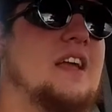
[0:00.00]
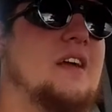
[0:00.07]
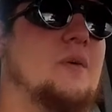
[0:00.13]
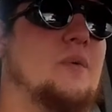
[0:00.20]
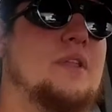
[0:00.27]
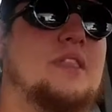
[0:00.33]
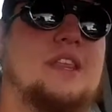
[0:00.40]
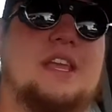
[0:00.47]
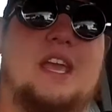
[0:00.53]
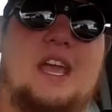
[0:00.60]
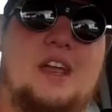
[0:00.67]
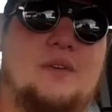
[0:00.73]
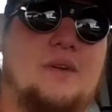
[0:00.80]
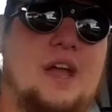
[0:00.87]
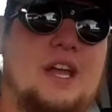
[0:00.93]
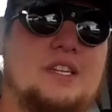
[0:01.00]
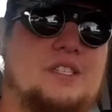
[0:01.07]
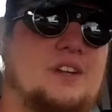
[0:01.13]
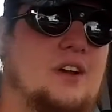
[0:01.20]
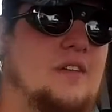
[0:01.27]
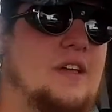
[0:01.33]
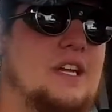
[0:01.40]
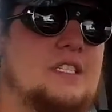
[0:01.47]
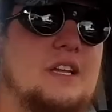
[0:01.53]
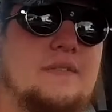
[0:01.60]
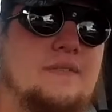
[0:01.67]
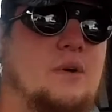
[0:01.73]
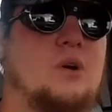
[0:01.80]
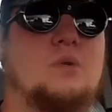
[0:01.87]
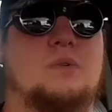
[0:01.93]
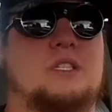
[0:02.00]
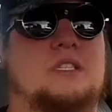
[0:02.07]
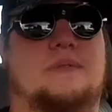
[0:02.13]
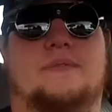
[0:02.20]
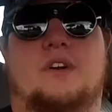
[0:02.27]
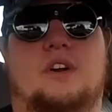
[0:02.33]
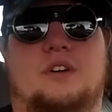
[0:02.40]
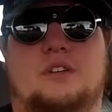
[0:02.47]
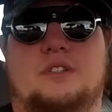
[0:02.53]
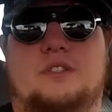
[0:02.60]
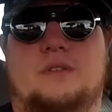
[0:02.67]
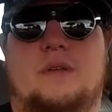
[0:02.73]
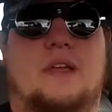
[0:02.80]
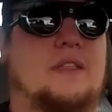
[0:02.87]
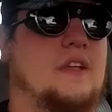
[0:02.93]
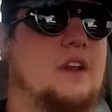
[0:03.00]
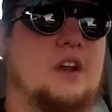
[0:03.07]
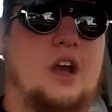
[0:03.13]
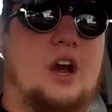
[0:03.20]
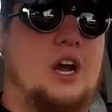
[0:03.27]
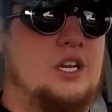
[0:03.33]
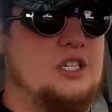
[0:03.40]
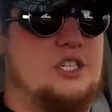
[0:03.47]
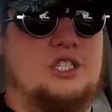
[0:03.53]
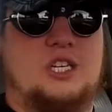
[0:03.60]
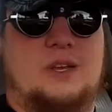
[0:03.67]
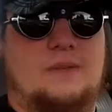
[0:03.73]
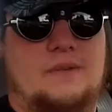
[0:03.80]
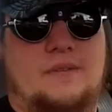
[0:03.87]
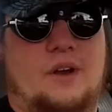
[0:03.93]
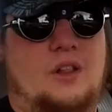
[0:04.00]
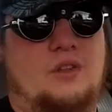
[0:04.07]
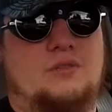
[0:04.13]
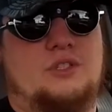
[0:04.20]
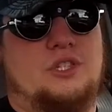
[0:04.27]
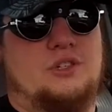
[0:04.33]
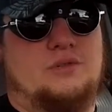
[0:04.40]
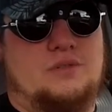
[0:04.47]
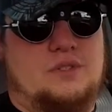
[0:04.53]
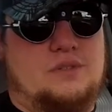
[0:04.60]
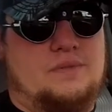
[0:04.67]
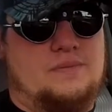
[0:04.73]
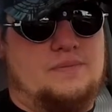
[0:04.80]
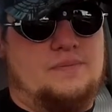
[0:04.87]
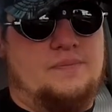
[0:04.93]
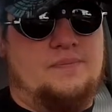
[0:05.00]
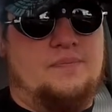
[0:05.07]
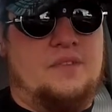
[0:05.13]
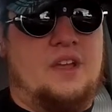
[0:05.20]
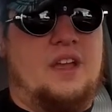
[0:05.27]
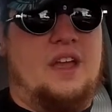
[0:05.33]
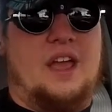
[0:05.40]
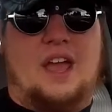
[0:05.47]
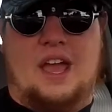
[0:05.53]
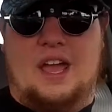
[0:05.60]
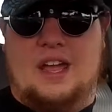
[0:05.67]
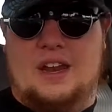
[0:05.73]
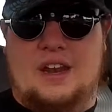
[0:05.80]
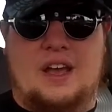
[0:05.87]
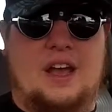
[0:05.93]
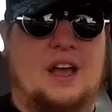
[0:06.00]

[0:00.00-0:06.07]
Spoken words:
with the King Ranch and all that stuff, Ford was the first, and then Dodge and Chevy followed suit. And